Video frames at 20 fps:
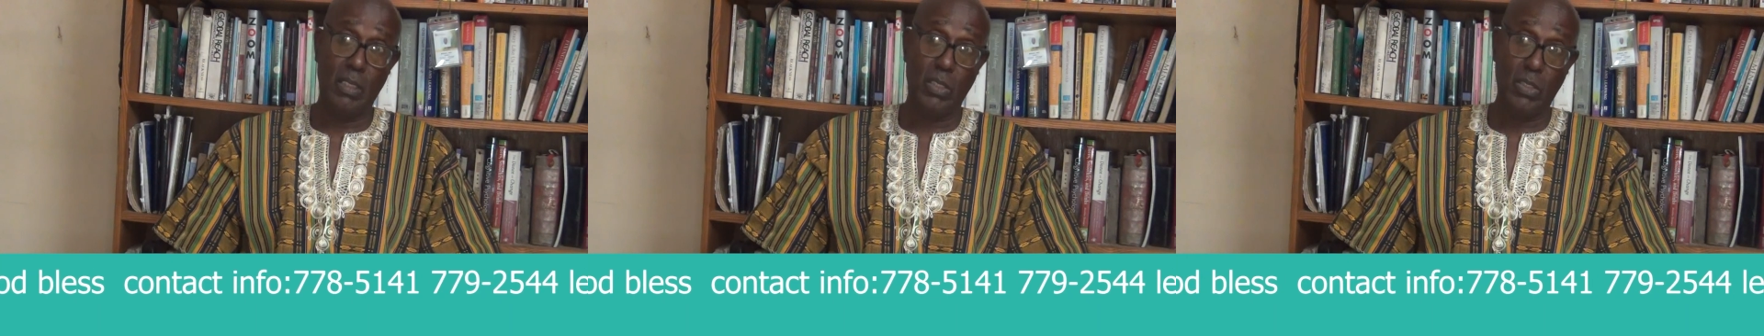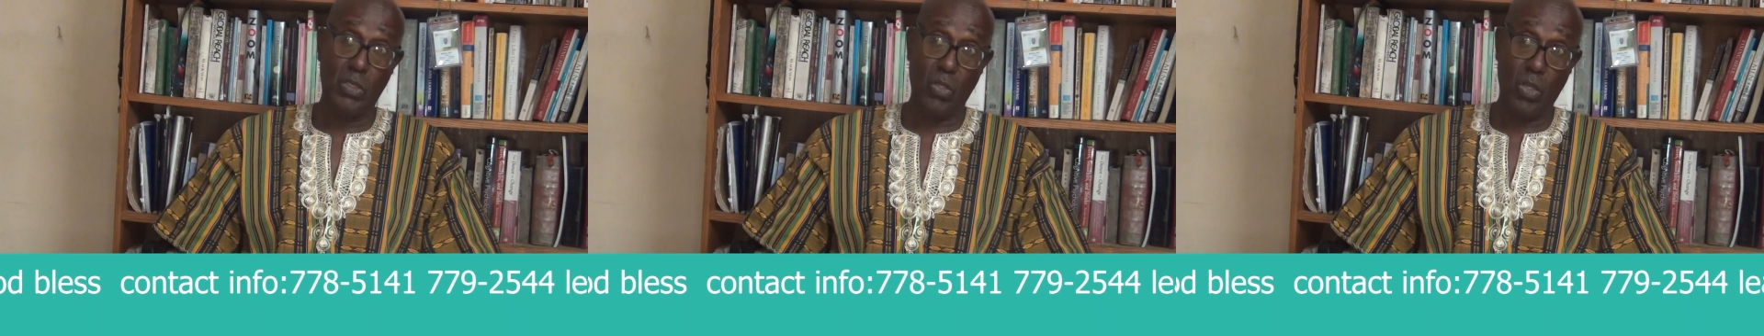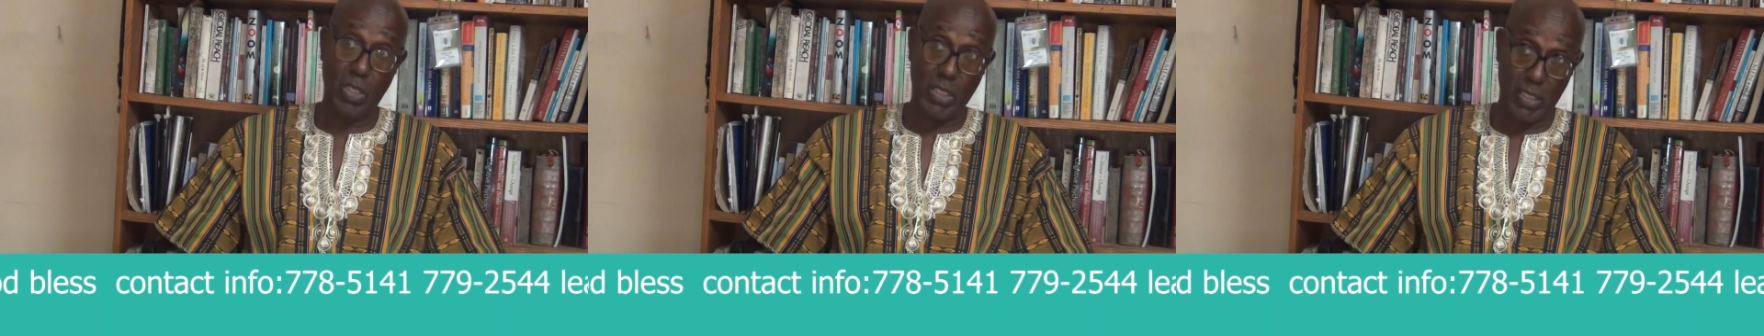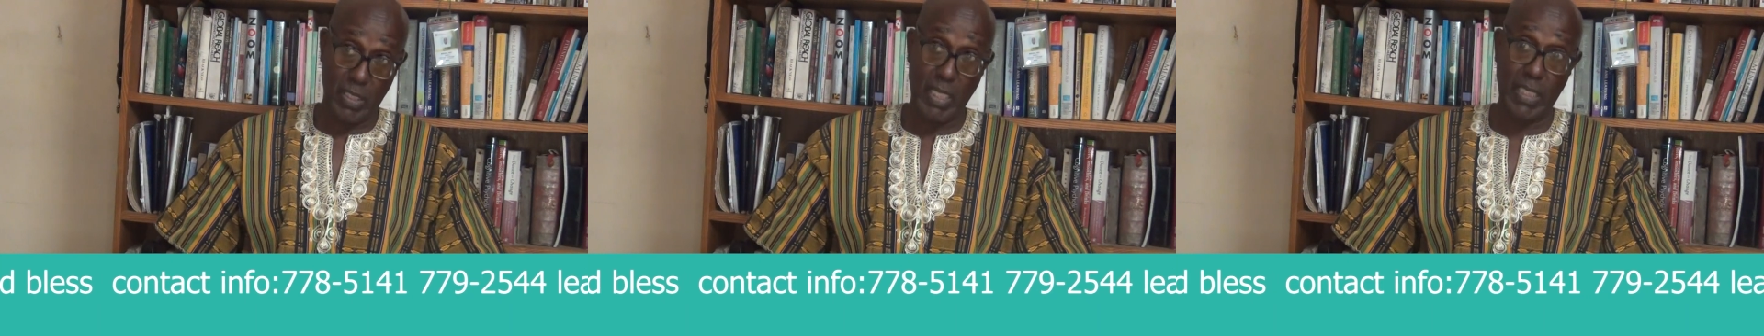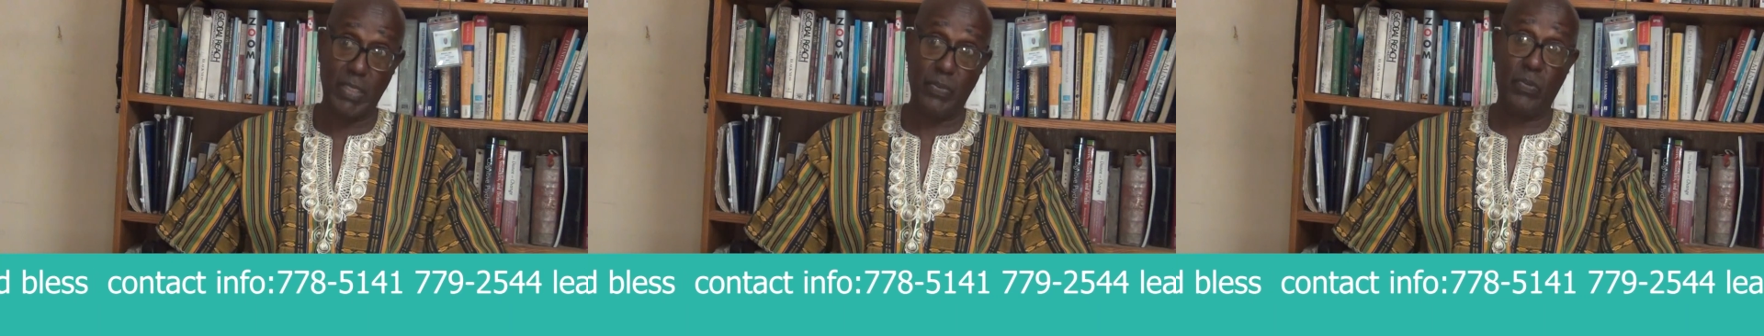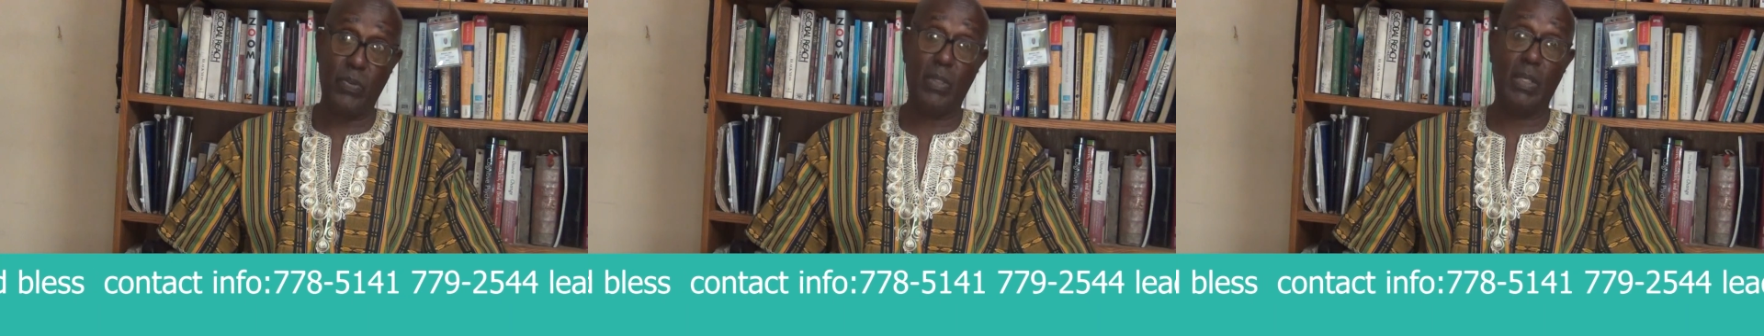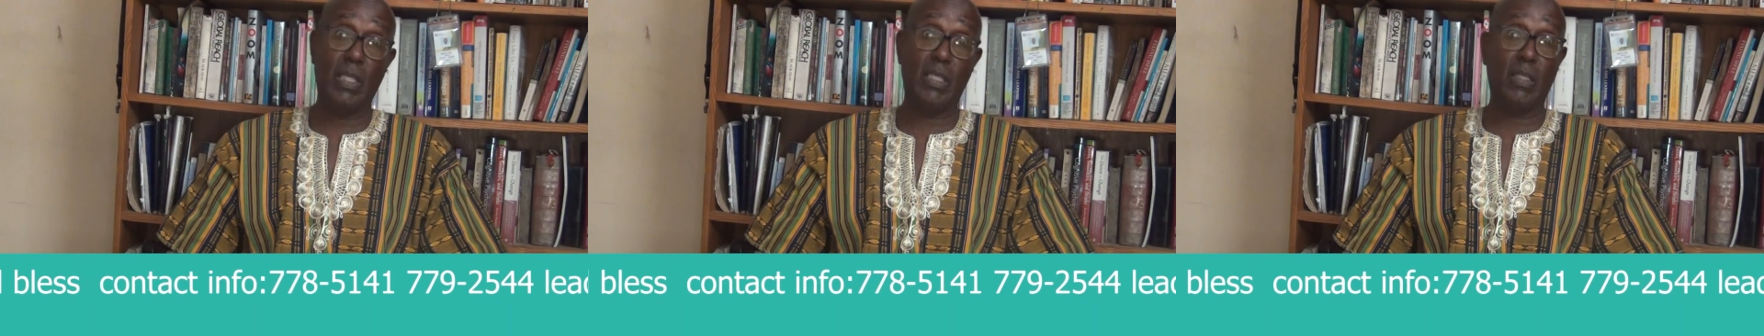
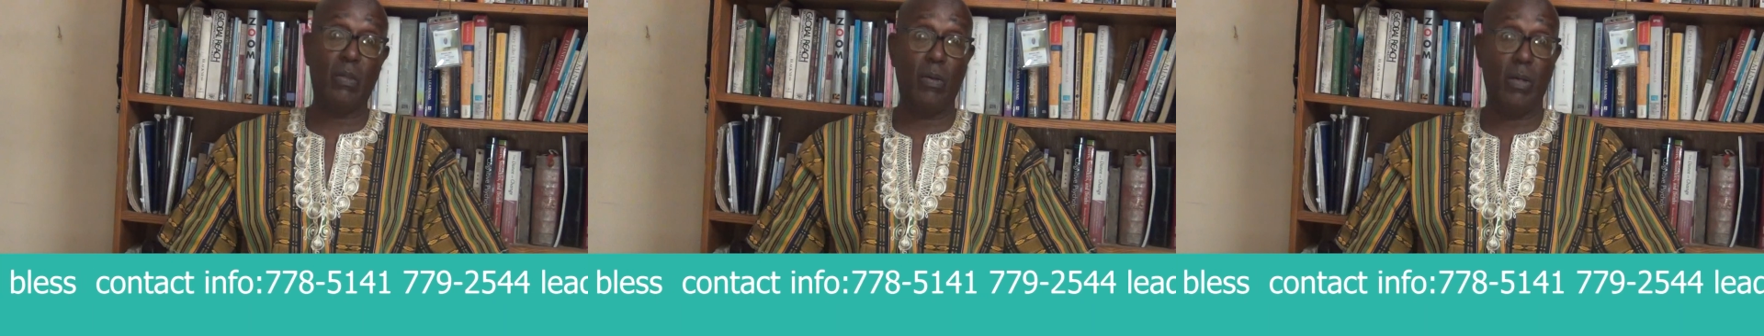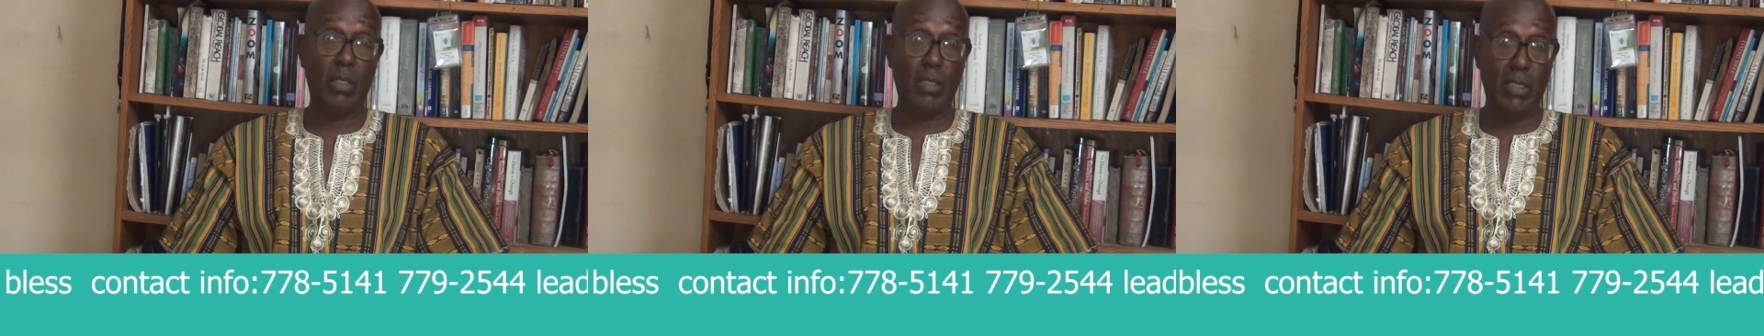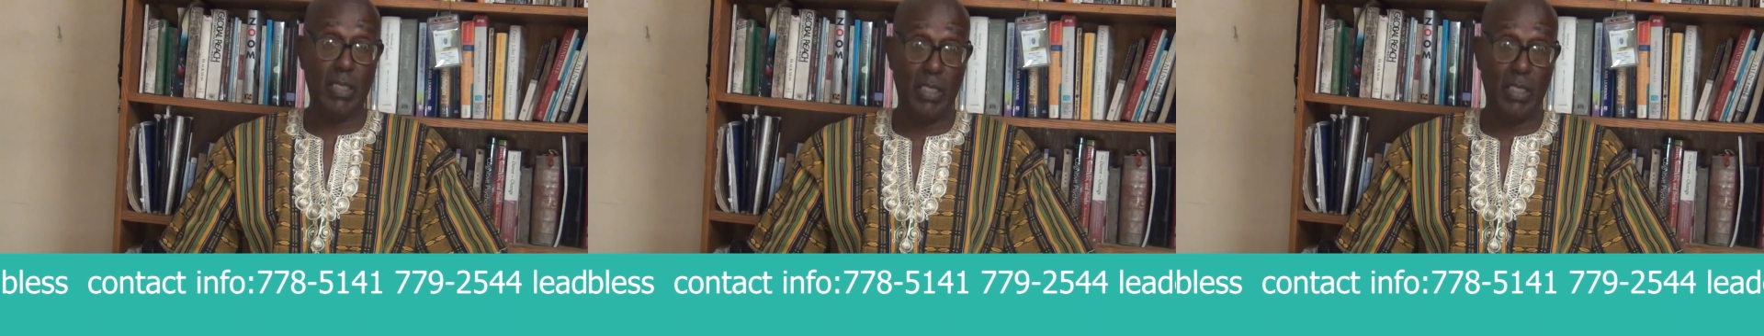successful as our